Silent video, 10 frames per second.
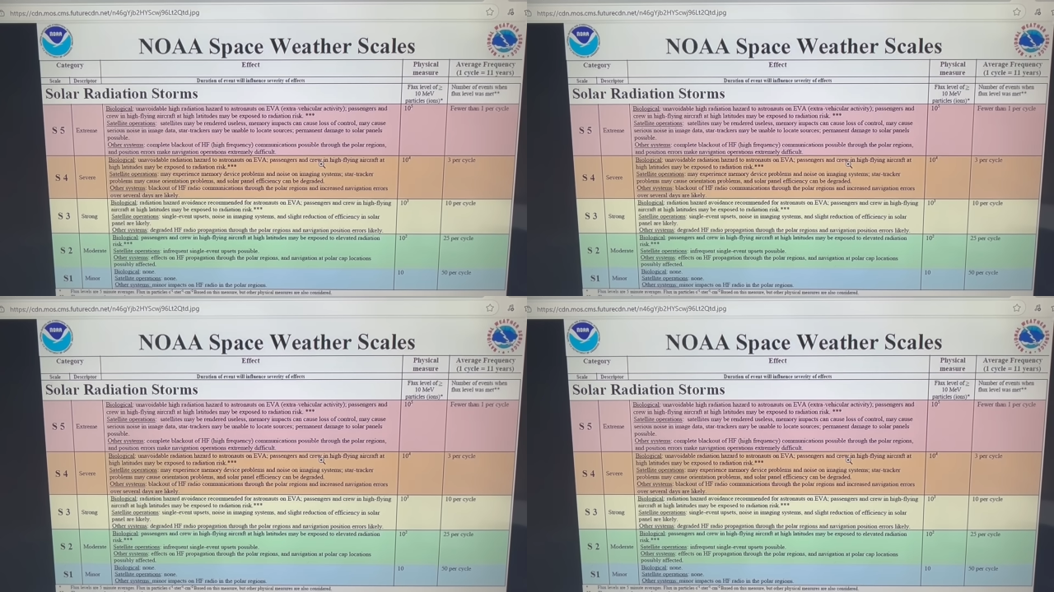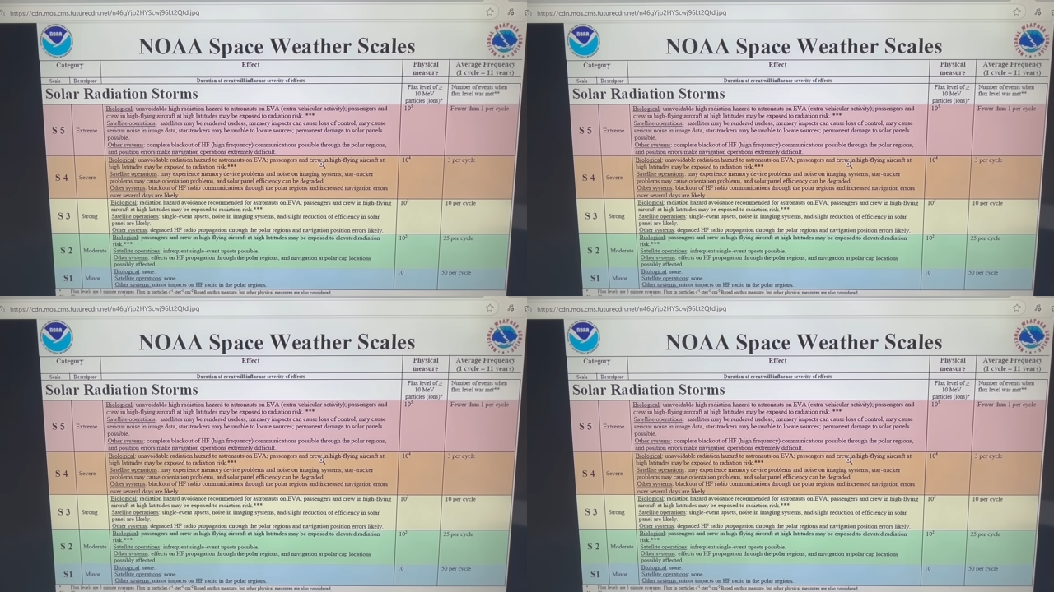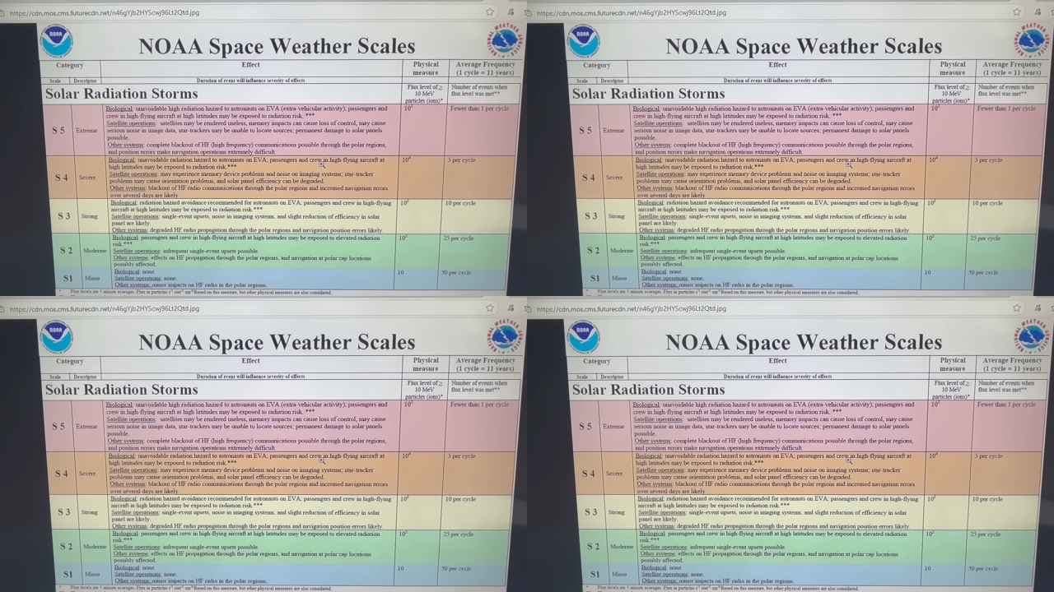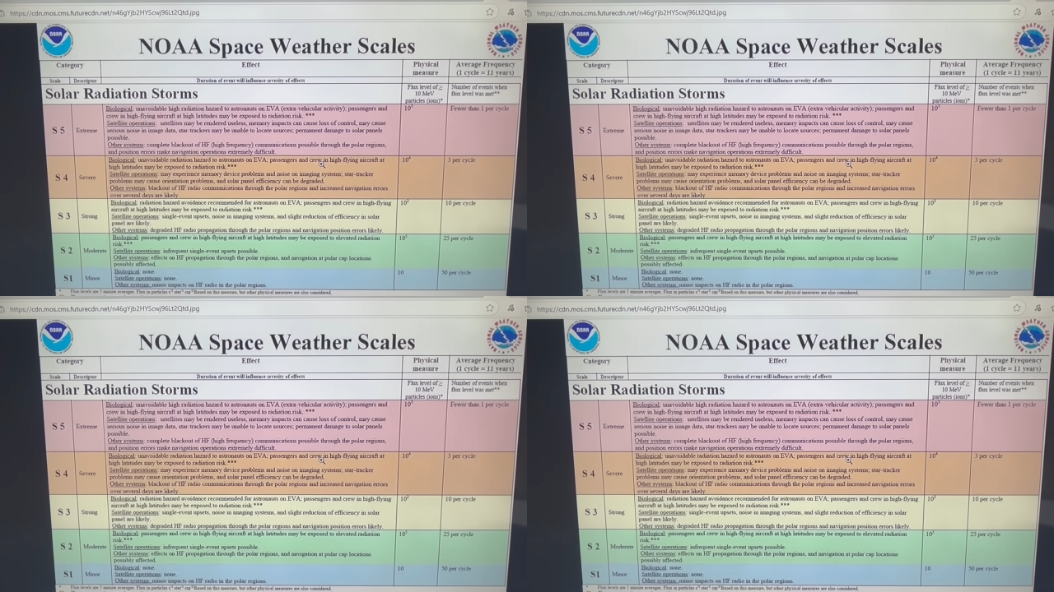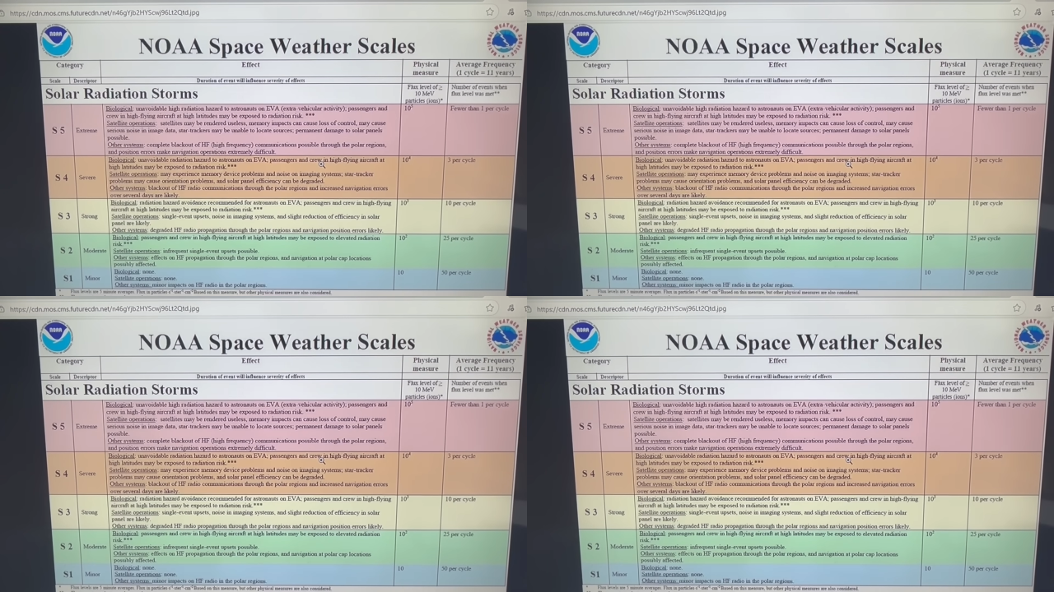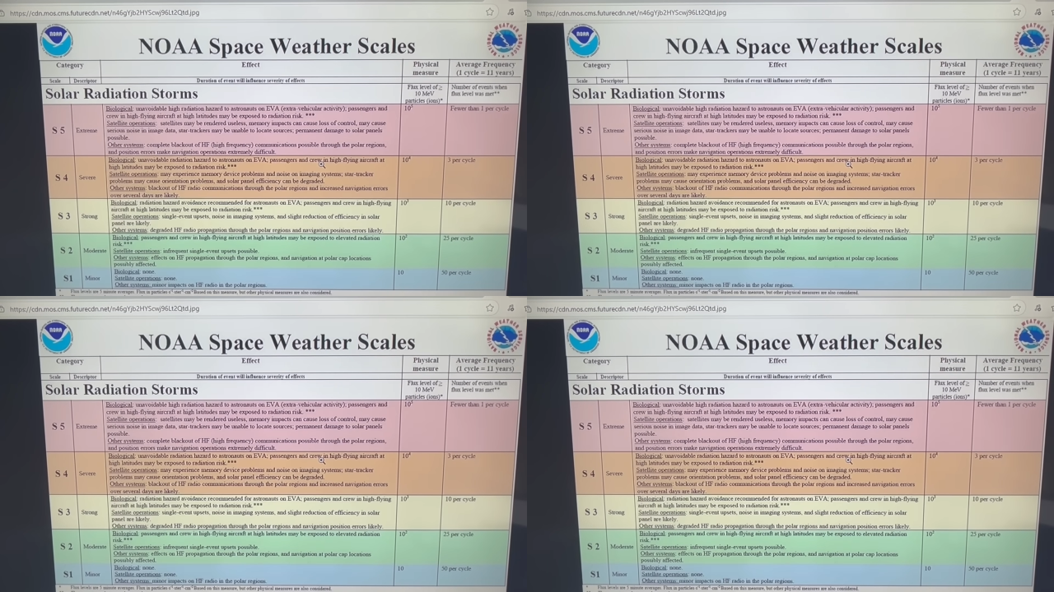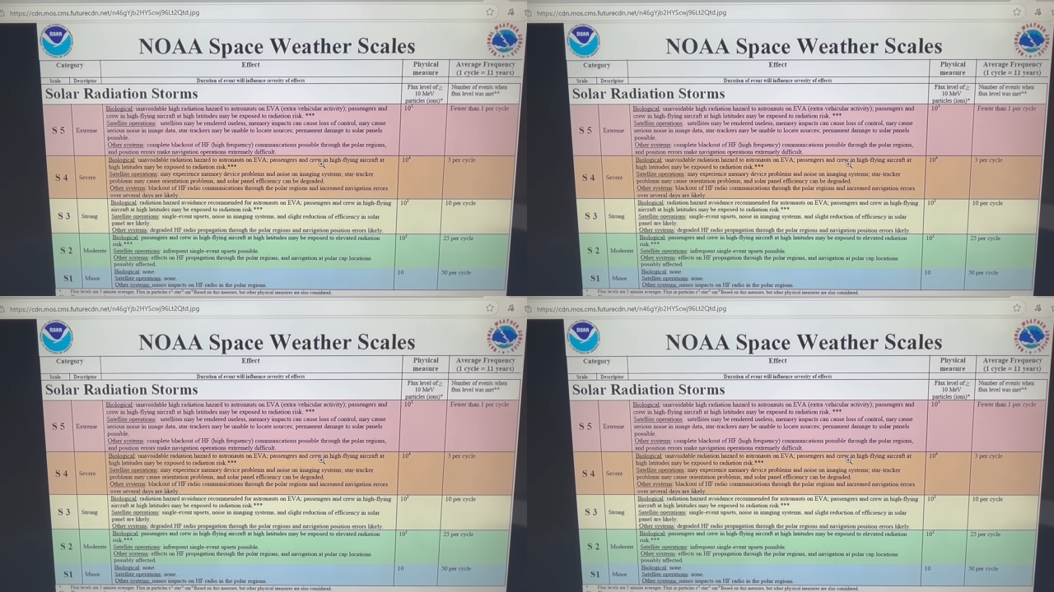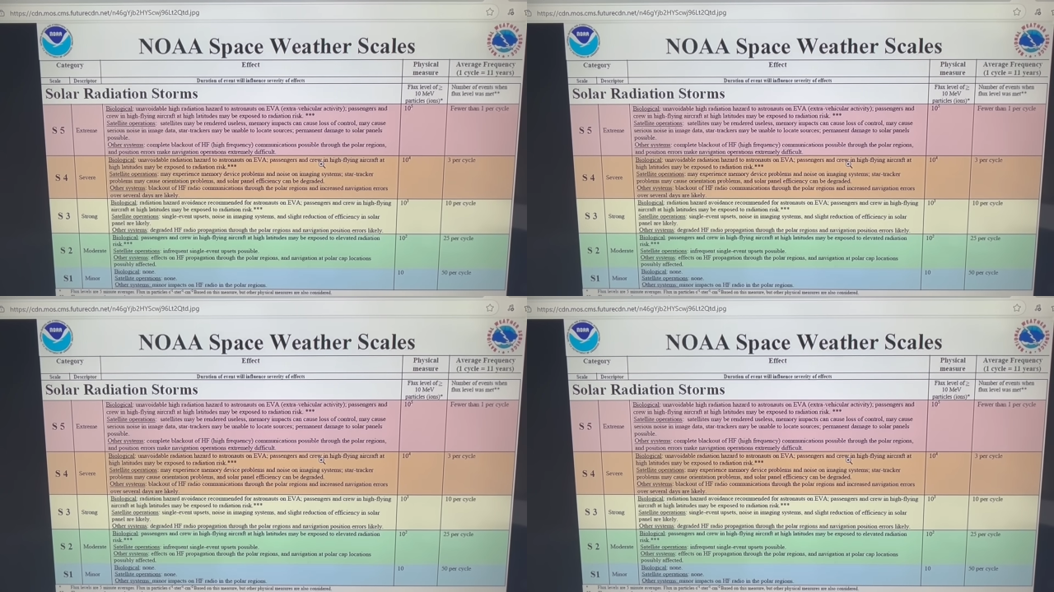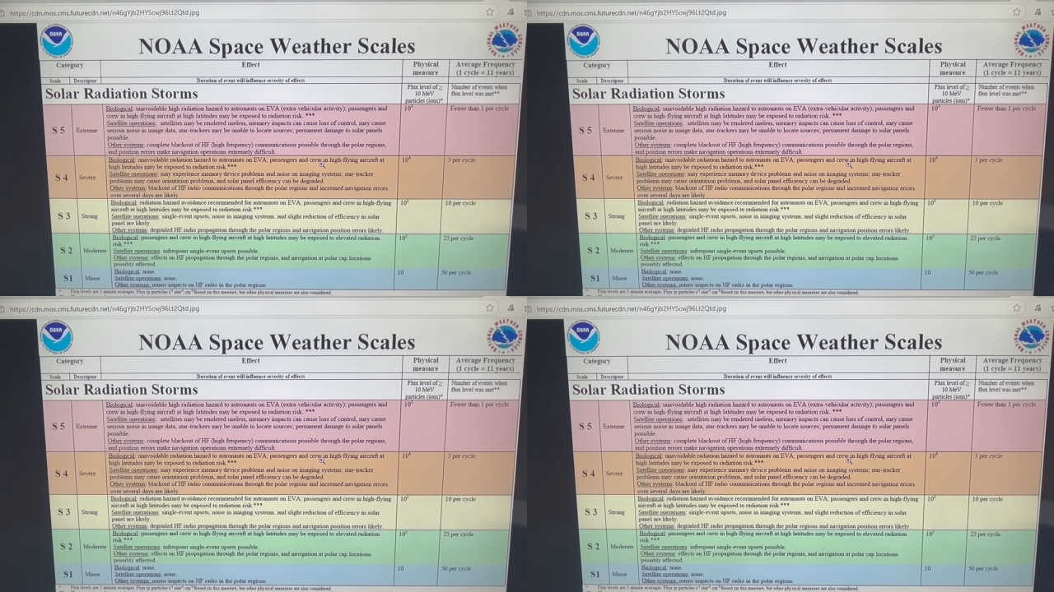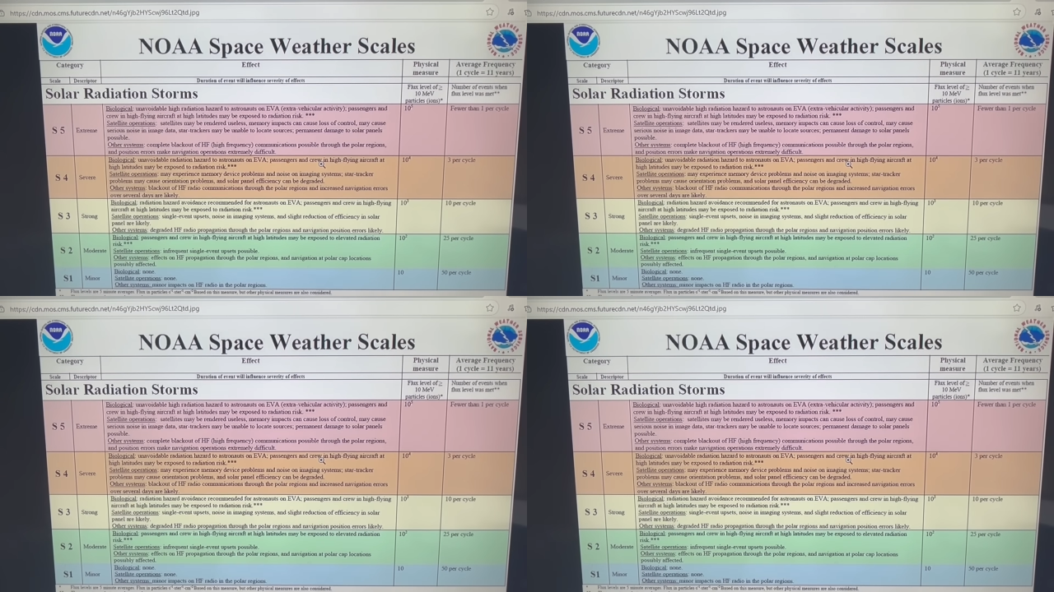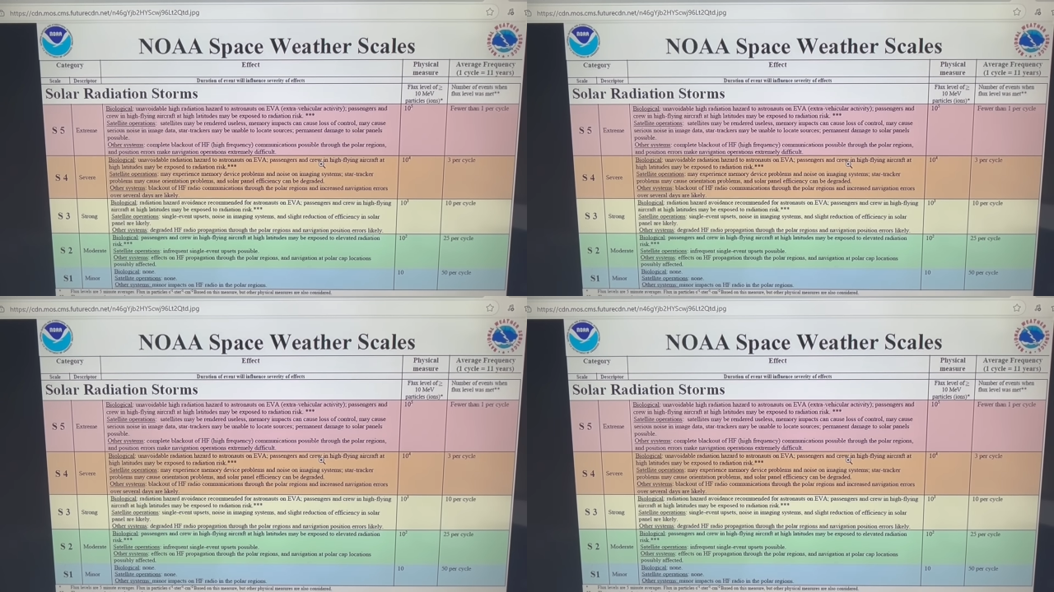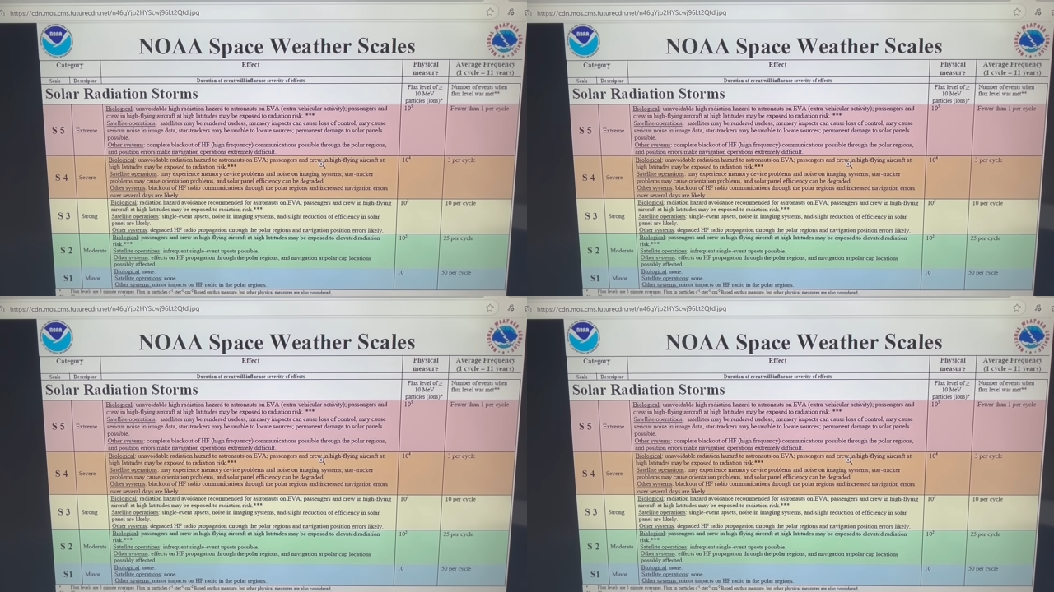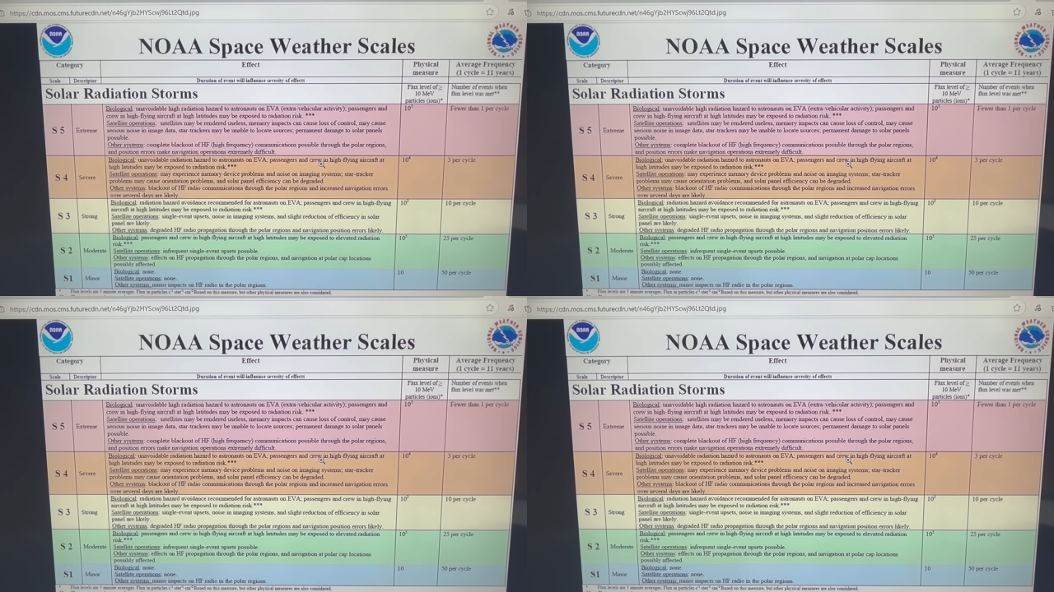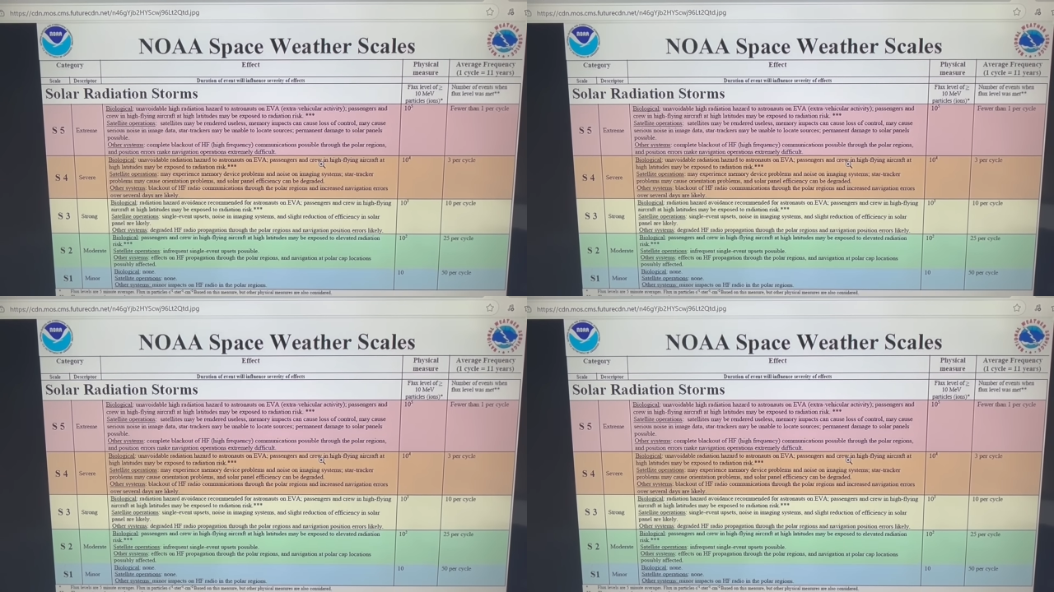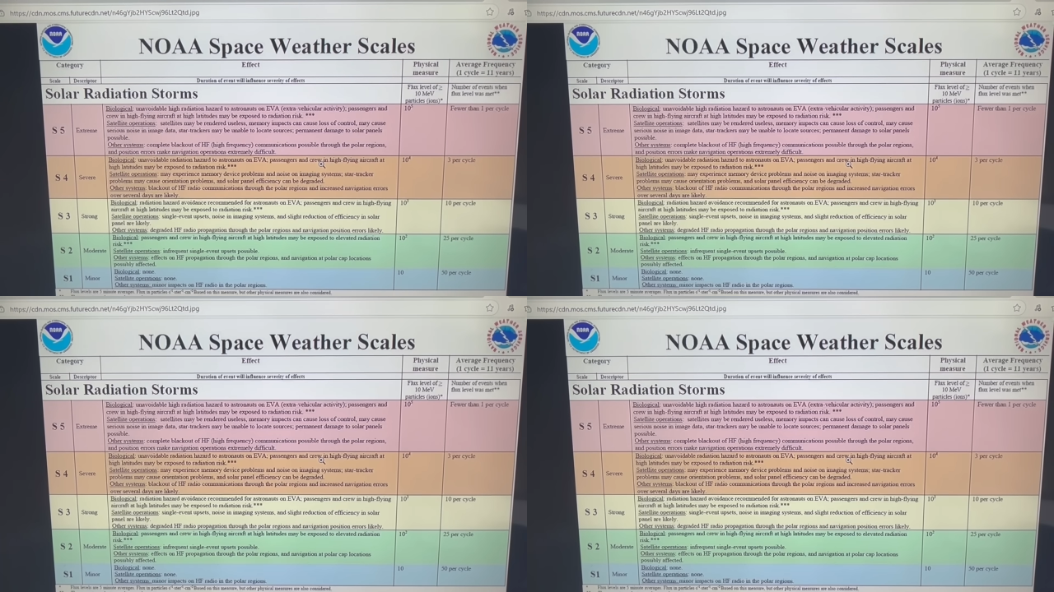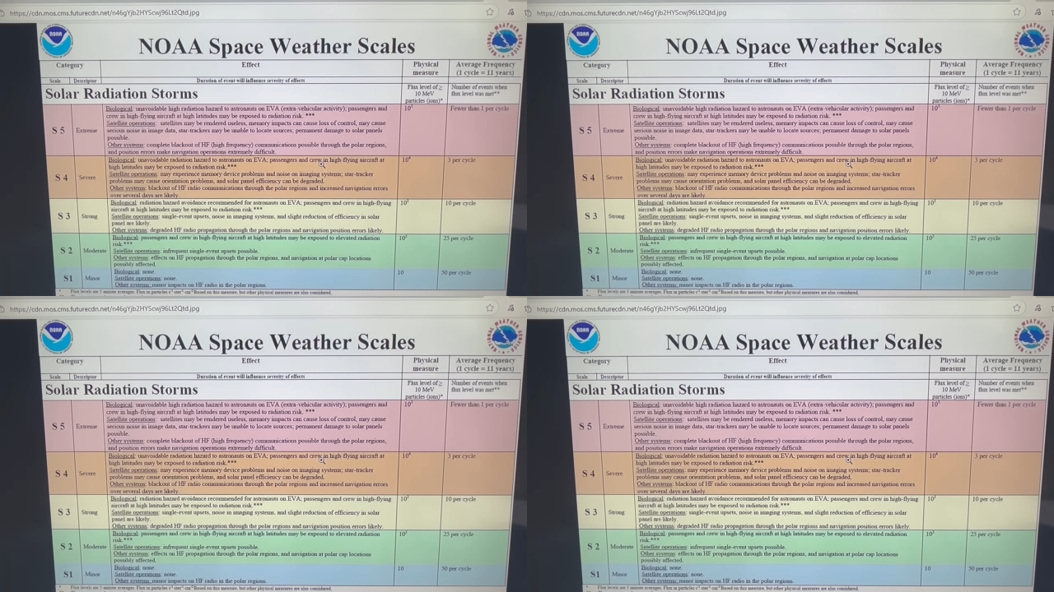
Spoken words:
(no speaker visible)